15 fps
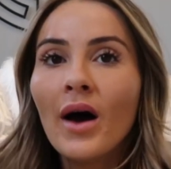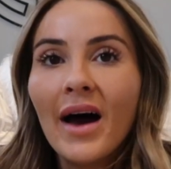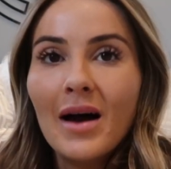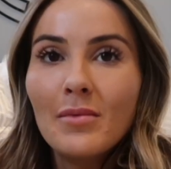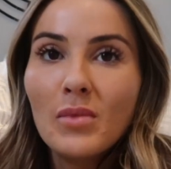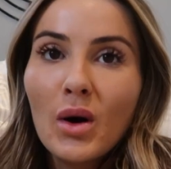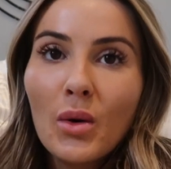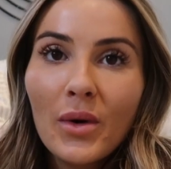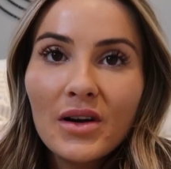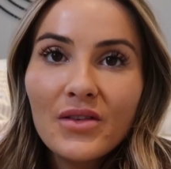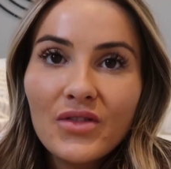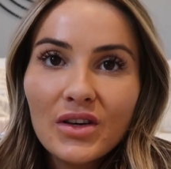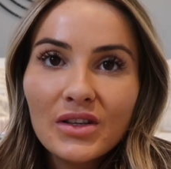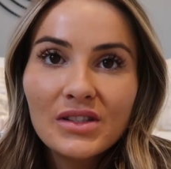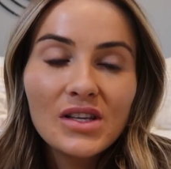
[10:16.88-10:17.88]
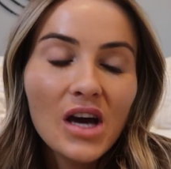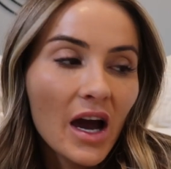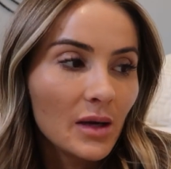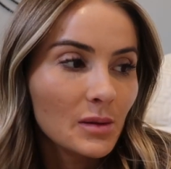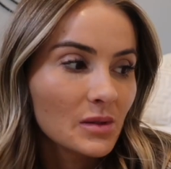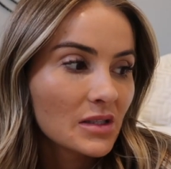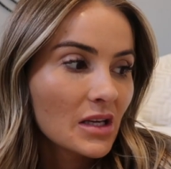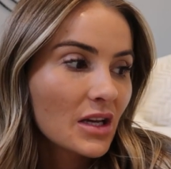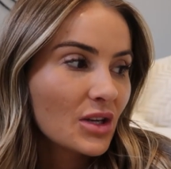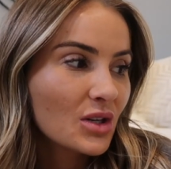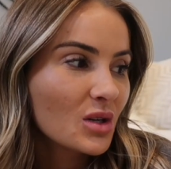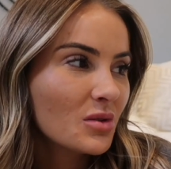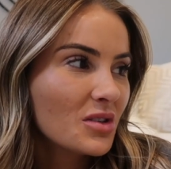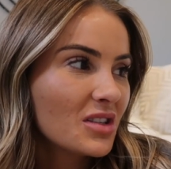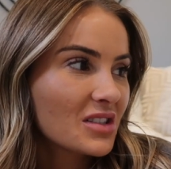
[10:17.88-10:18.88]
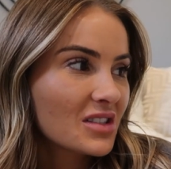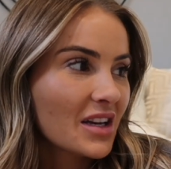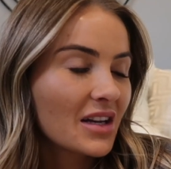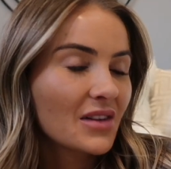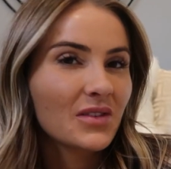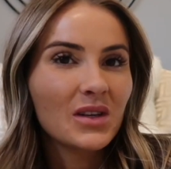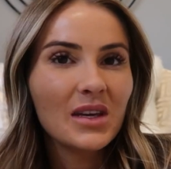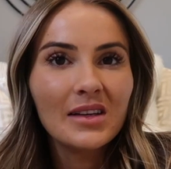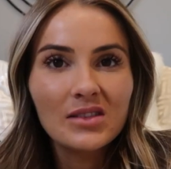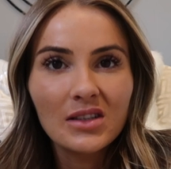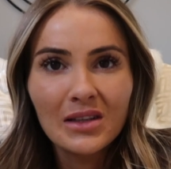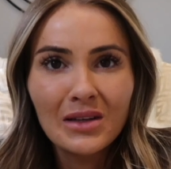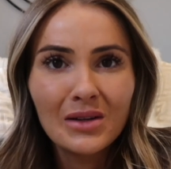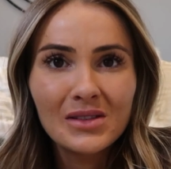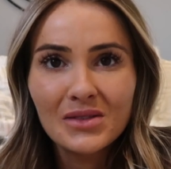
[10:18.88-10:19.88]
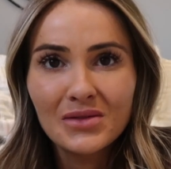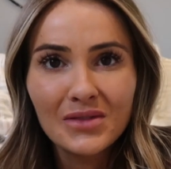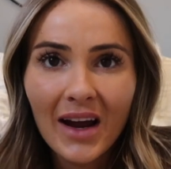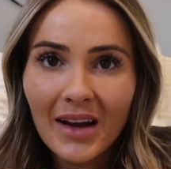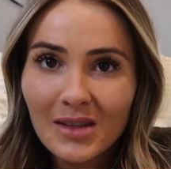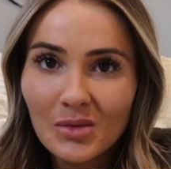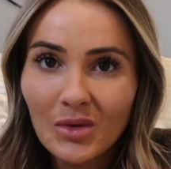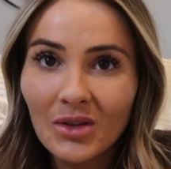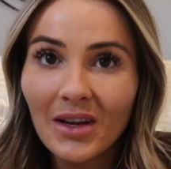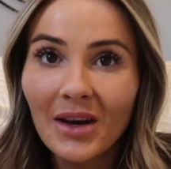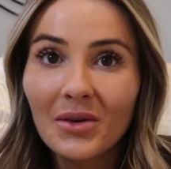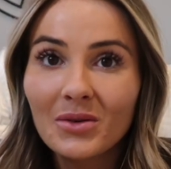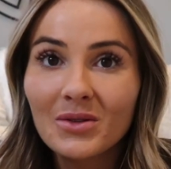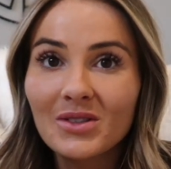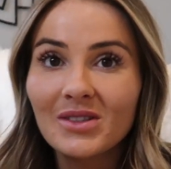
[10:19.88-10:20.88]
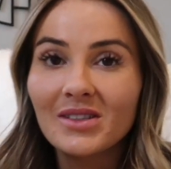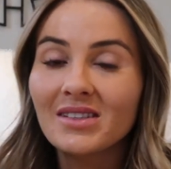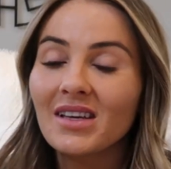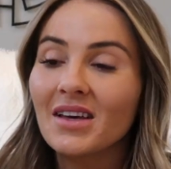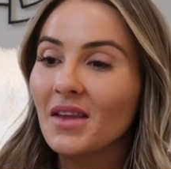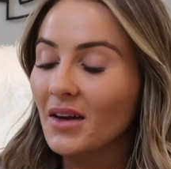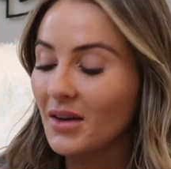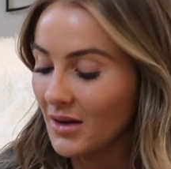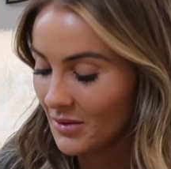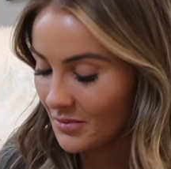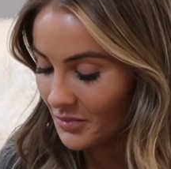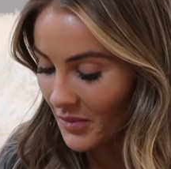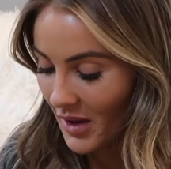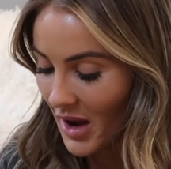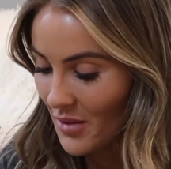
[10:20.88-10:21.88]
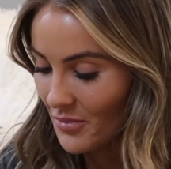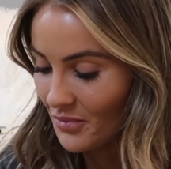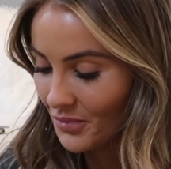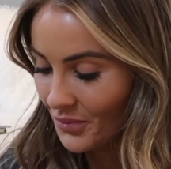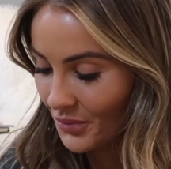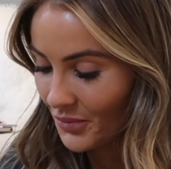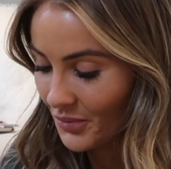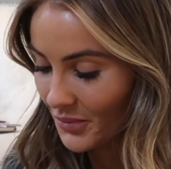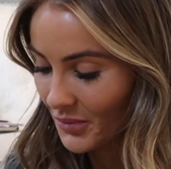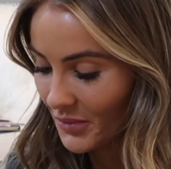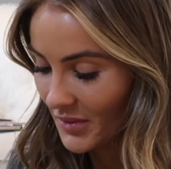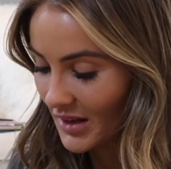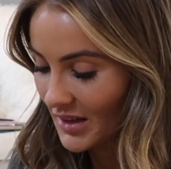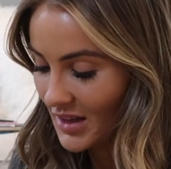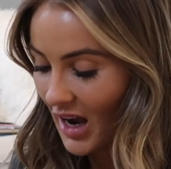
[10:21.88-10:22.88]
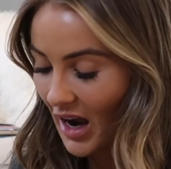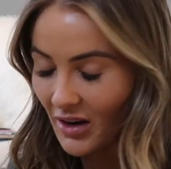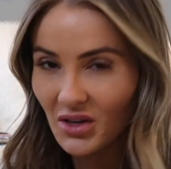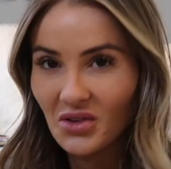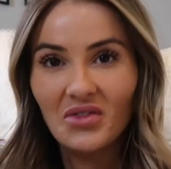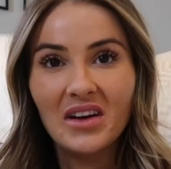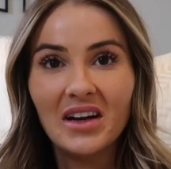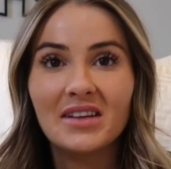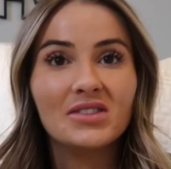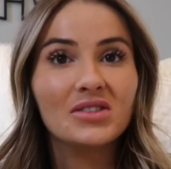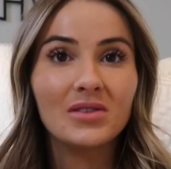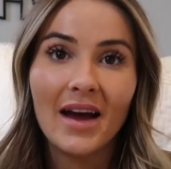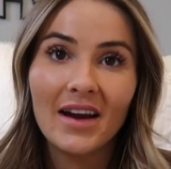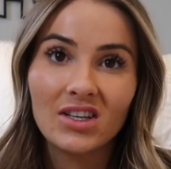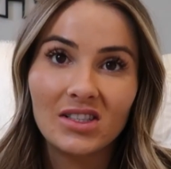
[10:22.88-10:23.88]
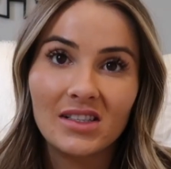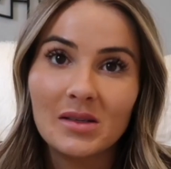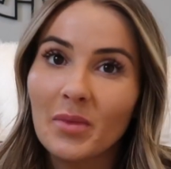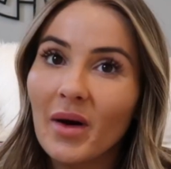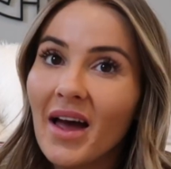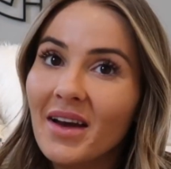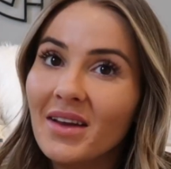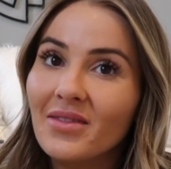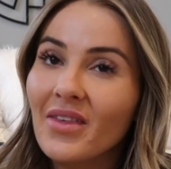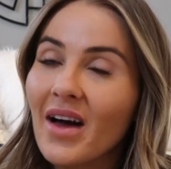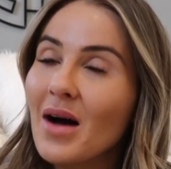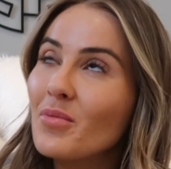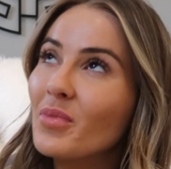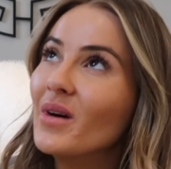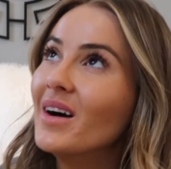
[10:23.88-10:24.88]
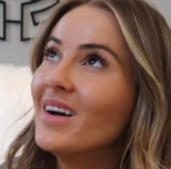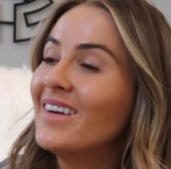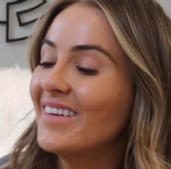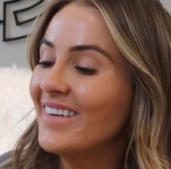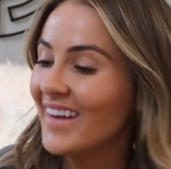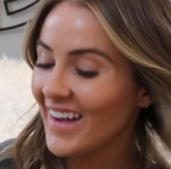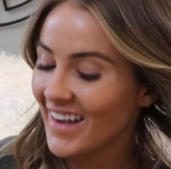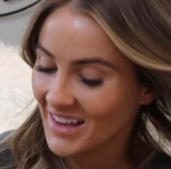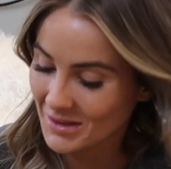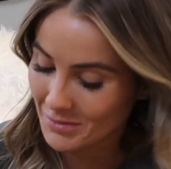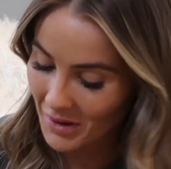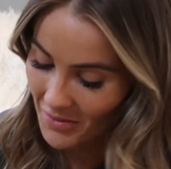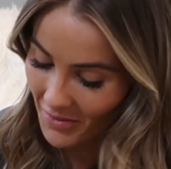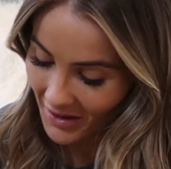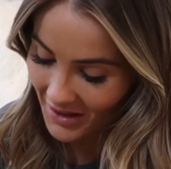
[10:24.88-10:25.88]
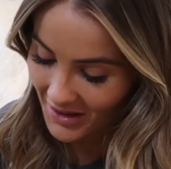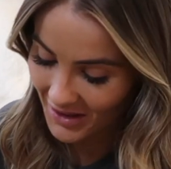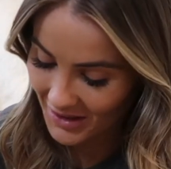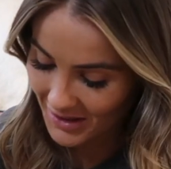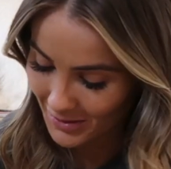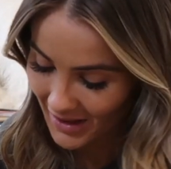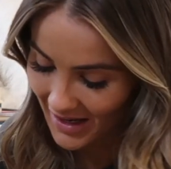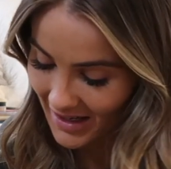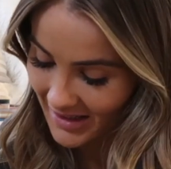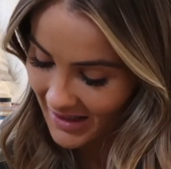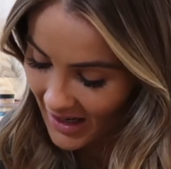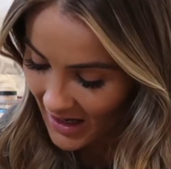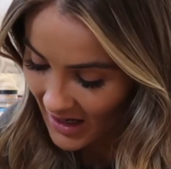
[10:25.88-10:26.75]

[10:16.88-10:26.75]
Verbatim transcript: um, one of those times, you know when you just kind of keep doing loads of random online orders and then, um, yeah, you realise you don't actually need to buy any of that, but it's been one of those weeks.